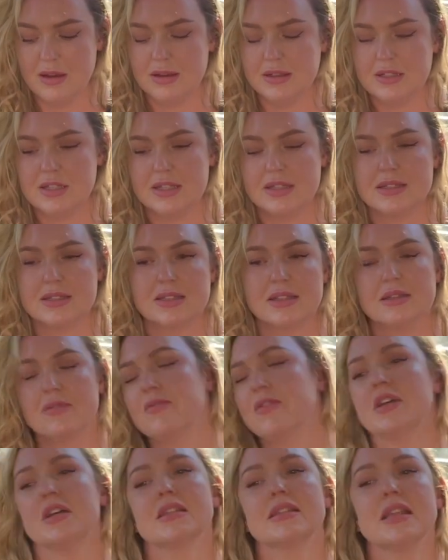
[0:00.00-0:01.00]
Just
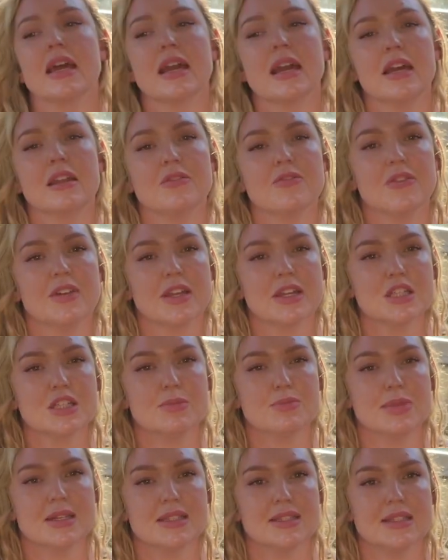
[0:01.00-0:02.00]
feels like
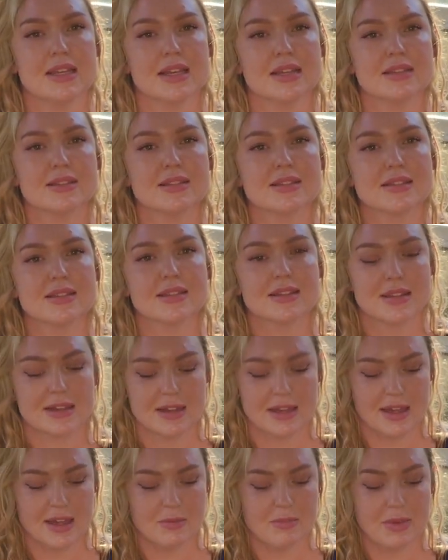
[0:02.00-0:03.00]
unfinished business,
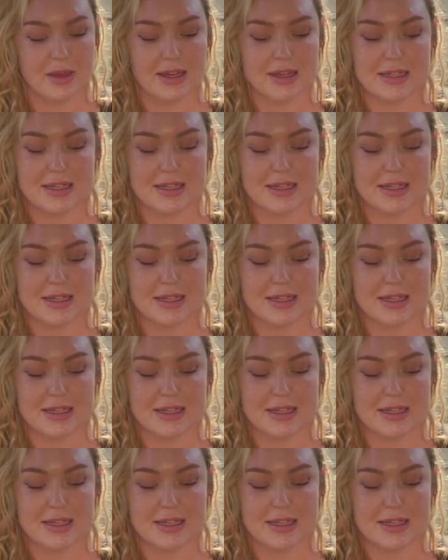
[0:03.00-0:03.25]
but it